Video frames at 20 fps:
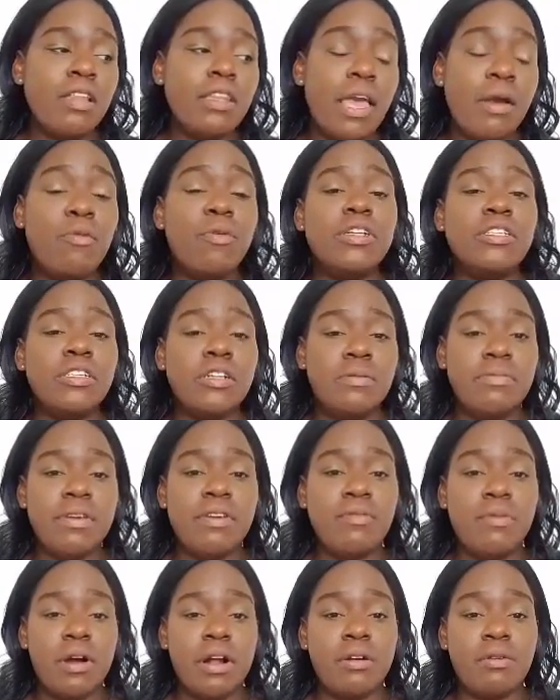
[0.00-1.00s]
they want you to
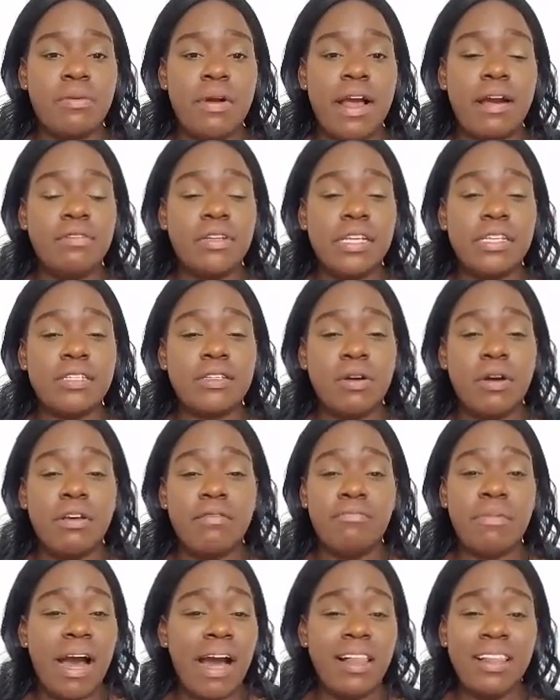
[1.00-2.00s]
be well-rounded. So
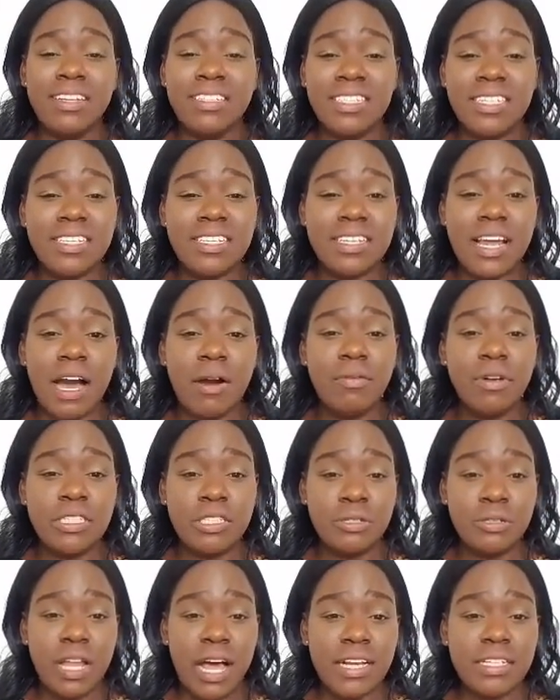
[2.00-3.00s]
if biology is not
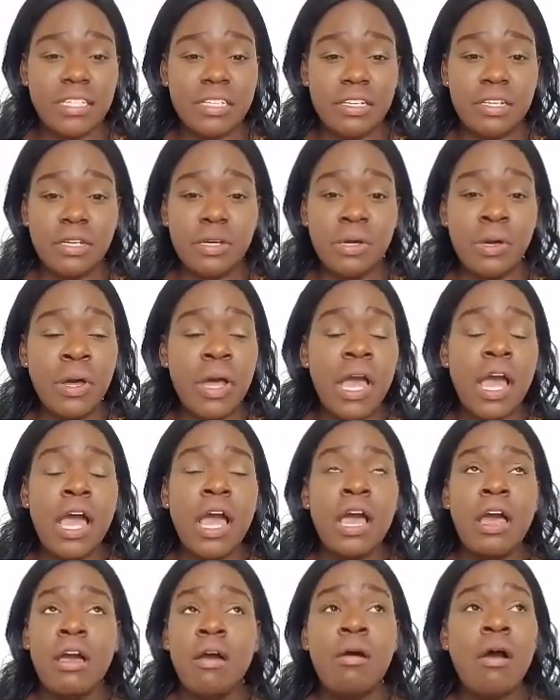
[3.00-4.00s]
what you like to do,
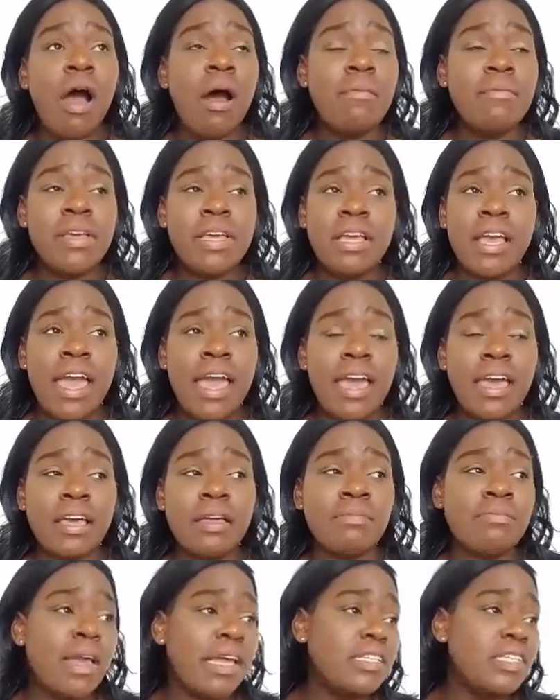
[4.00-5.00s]
I mean,
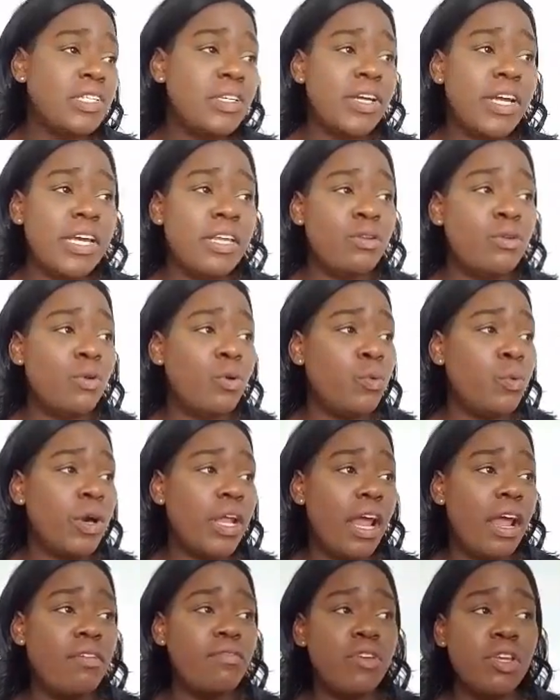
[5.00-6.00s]
heck, major in
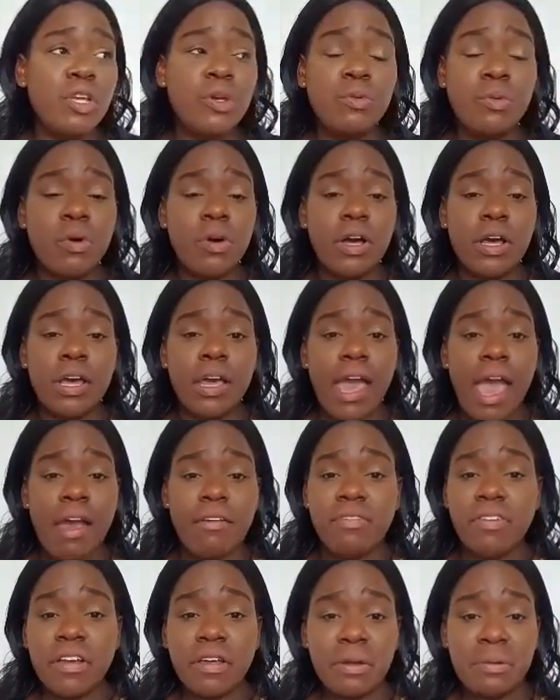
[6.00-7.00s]
whatever you want.
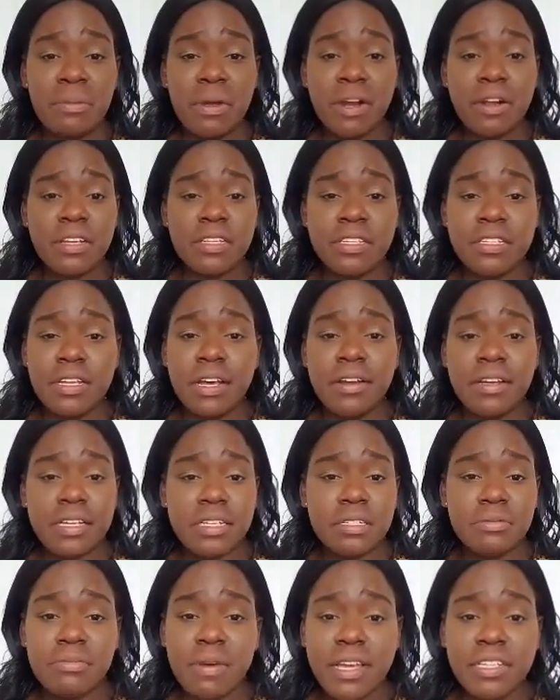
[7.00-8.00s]
African American
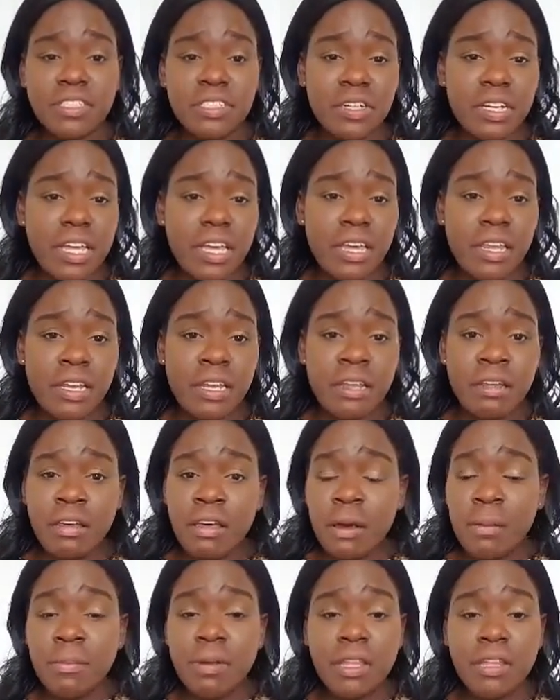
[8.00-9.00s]
studies, major in
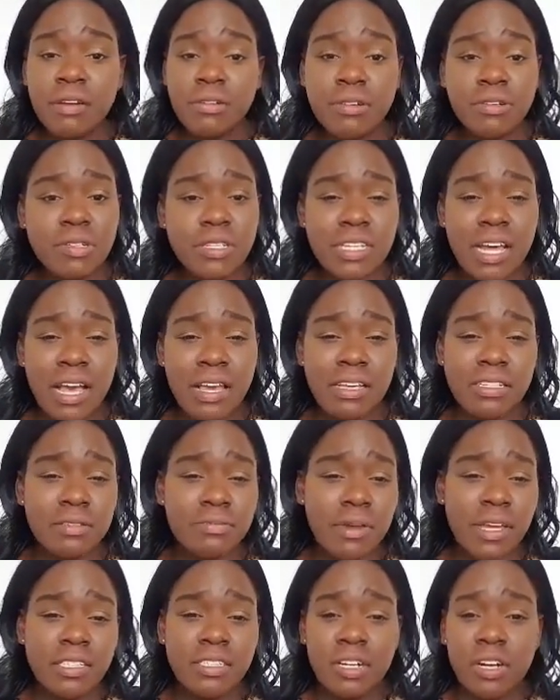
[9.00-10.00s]
political science,
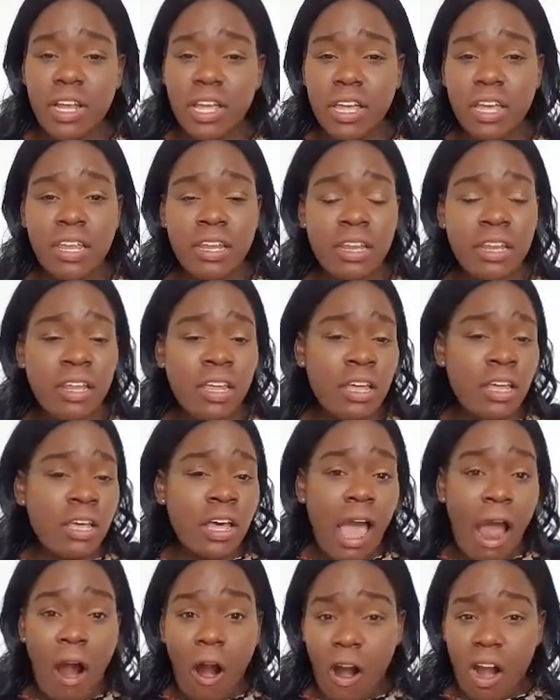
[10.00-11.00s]
major in
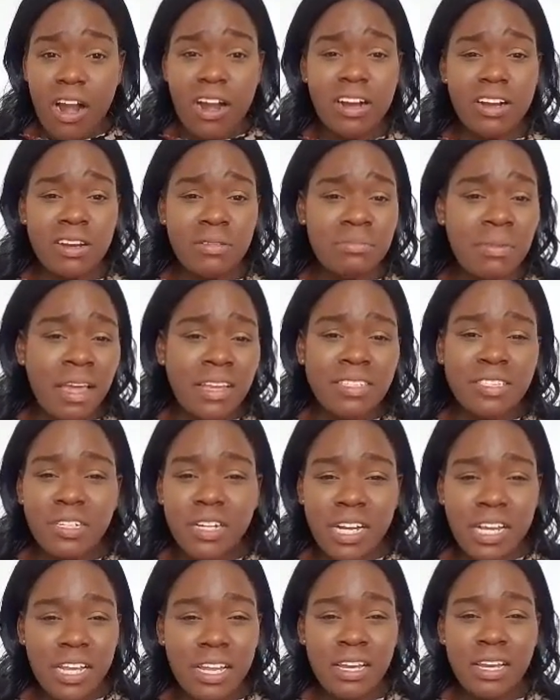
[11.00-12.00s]
art,
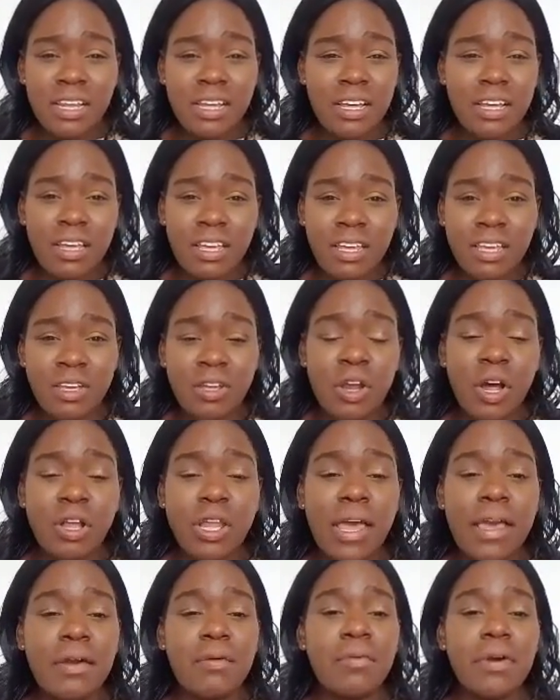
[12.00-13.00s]
major in, you know,
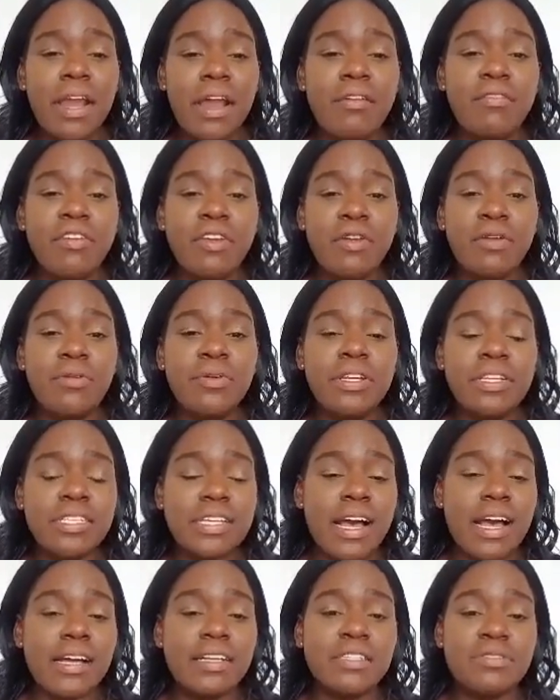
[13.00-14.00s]
like, whatever you
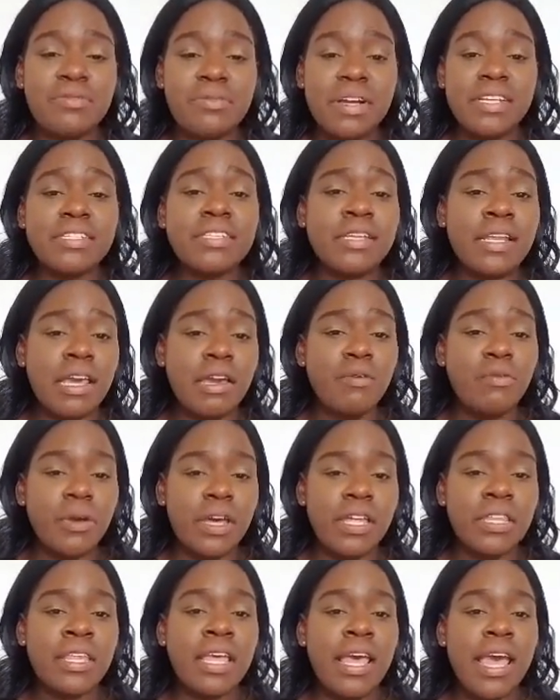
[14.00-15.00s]
decide to resonate
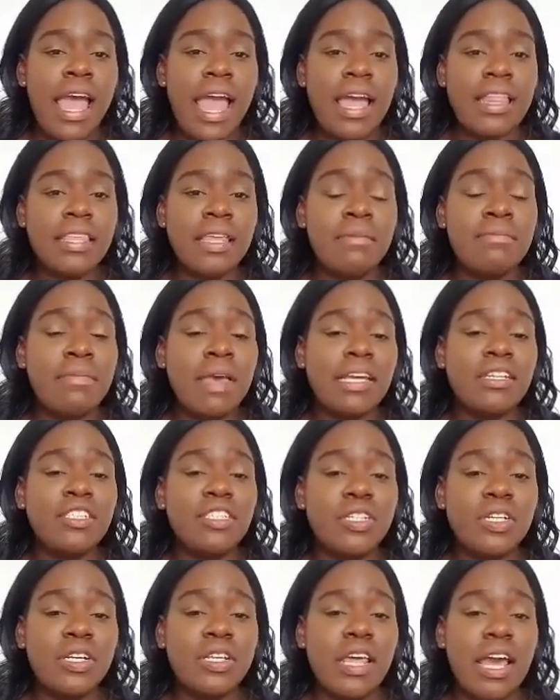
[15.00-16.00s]
with. And then make
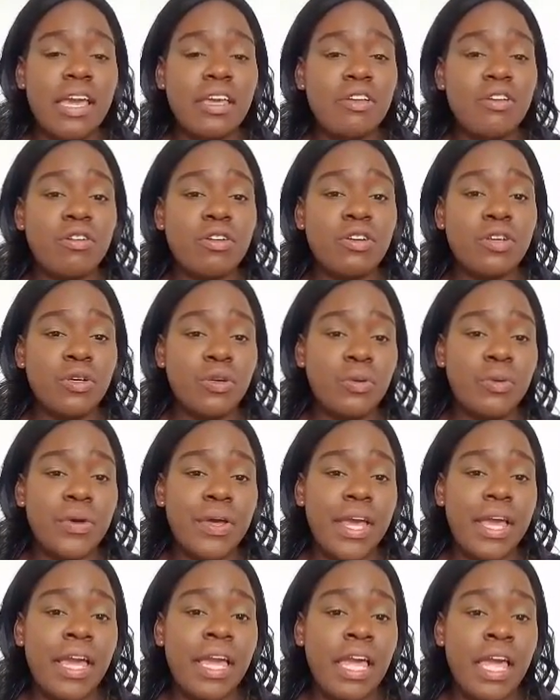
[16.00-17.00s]
sure that you're
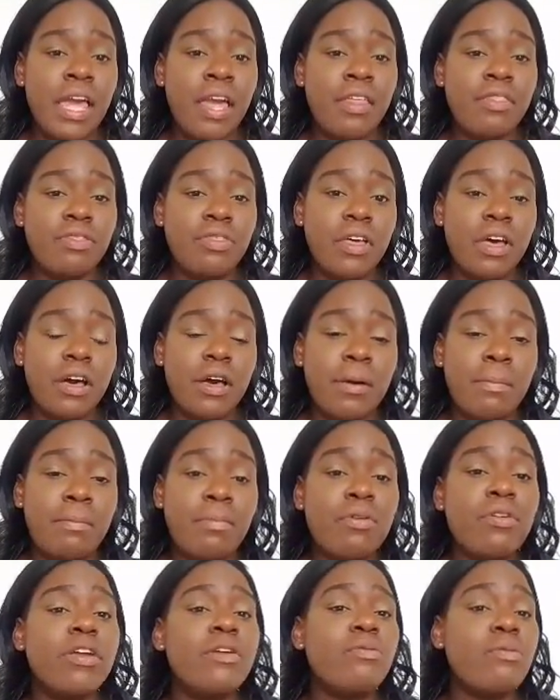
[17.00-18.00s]
doing the
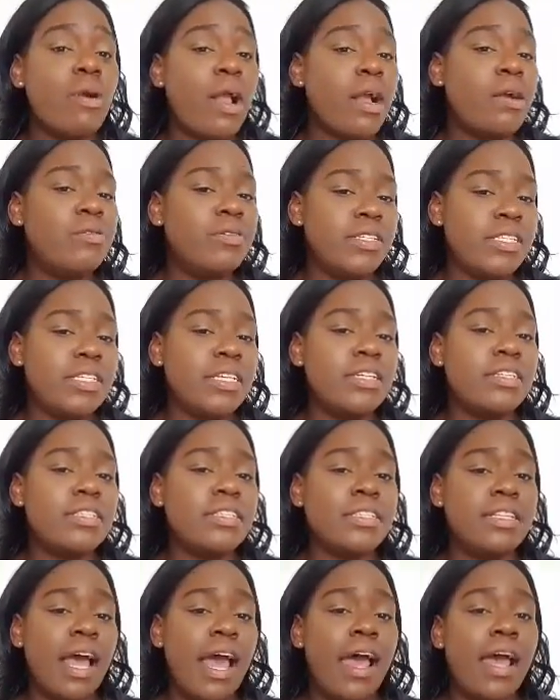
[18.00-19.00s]

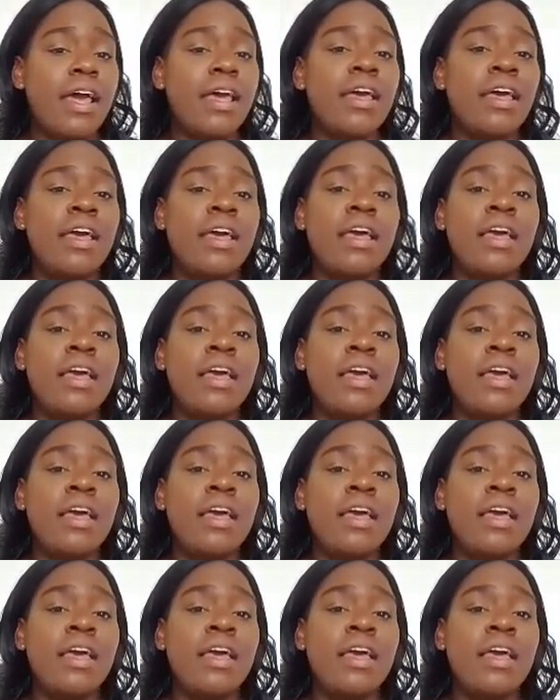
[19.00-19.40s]
prerequisites that